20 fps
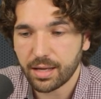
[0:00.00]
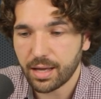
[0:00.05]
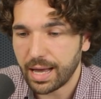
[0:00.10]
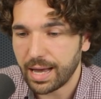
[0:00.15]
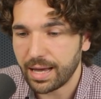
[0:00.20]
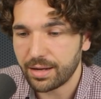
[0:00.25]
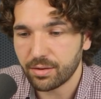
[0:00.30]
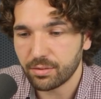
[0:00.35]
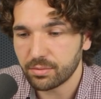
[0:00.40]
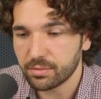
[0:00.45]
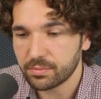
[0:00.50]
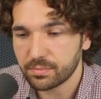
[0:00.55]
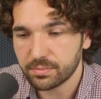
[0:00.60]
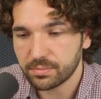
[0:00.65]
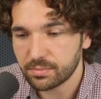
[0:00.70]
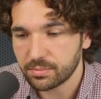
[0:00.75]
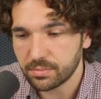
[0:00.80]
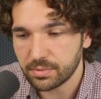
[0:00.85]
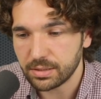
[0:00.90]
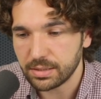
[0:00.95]
I don't
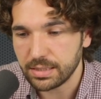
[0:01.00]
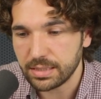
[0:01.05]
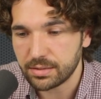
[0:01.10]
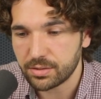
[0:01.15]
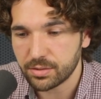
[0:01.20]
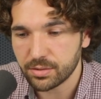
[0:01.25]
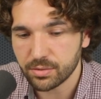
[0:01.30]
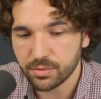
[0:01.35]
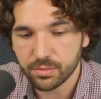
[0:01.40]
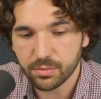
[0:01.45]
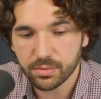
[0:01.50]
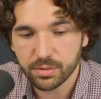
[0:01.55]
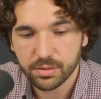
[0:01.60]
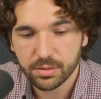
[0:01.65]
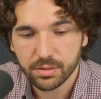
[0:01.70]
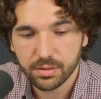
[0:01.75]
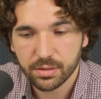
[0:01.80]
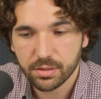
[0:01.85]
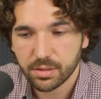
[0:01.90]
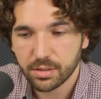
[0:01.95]
need to
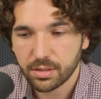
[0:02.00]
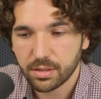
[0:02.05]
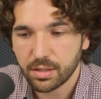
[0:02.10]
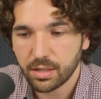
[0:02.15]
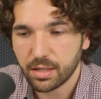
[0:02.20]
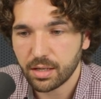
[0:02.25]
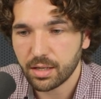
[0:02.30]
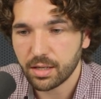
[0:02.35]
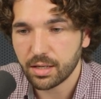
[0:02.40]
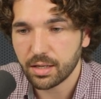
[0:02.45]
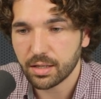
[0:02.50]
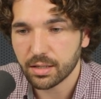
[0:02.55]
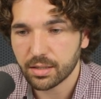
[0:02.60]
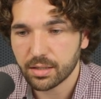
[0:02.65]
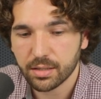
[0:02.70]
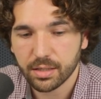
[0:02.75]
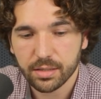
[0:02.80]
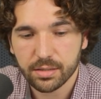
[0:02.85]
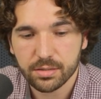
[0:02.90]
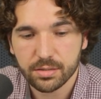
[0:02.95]

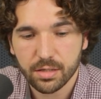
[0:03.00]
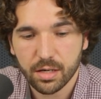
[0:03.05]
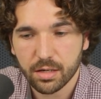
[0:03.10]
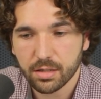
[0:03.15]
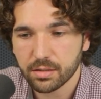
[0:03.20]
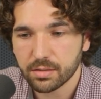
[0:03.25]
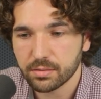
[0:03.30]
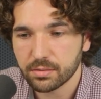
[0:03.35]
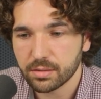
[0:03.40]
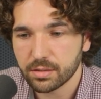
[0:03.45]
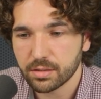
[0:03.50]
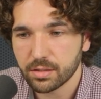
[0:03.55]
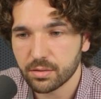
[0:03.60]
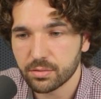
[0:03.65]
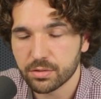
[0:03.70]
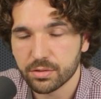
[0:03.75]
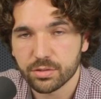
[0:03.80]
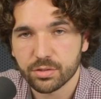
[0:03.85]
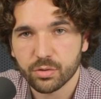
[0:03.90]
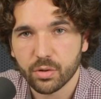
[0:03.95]
kickstart, you
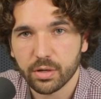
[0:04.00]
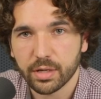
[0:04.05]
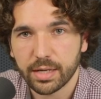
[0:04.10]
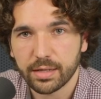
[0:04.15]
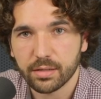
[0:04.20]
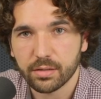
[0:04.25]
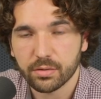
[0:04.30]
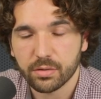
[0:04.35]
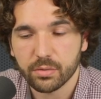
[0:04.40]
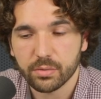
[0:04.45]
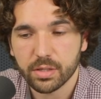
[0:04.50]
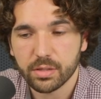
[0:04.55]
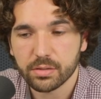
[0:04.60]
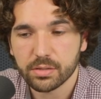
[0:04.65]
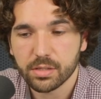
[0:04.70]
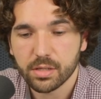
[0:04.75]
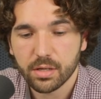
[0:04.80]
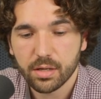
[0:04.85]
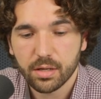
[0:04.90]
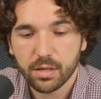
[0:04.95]
know, destroying any of their
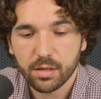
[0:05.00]
careers.